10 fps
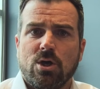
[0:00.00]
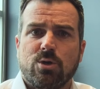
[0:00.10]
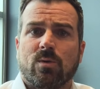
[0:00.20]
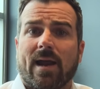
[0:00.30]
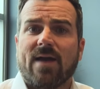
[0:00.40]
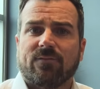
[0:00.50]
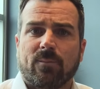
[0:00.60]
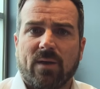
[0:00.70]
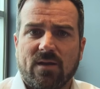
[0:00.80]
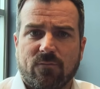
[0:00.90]
you would have to
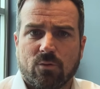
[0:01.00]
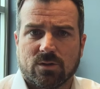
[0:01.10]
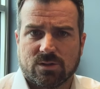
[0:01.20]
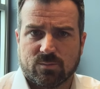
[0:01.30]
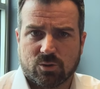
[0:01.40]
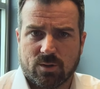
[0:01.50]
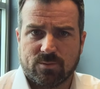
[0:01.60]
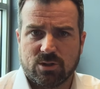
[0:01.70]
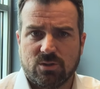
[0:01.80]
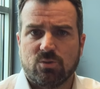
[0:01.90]
pay for a
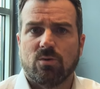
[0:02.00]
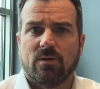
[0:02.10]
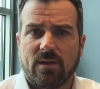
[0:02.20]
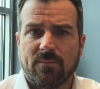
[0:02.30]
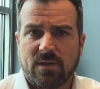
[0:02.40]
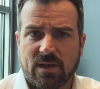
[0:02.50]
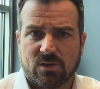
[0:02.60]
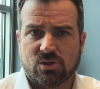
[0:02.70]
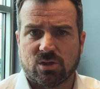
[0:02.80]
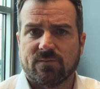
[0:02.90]
subscription to an MBS
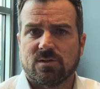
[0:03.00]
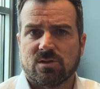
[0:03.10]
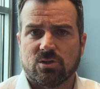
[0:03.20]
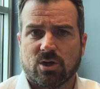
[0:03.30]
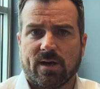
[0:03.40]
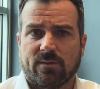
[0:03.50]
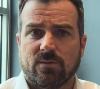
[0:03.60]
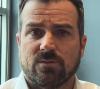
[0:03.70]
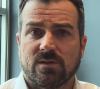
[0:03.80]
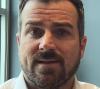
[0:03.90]
service to track
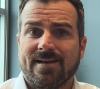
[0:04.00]
those.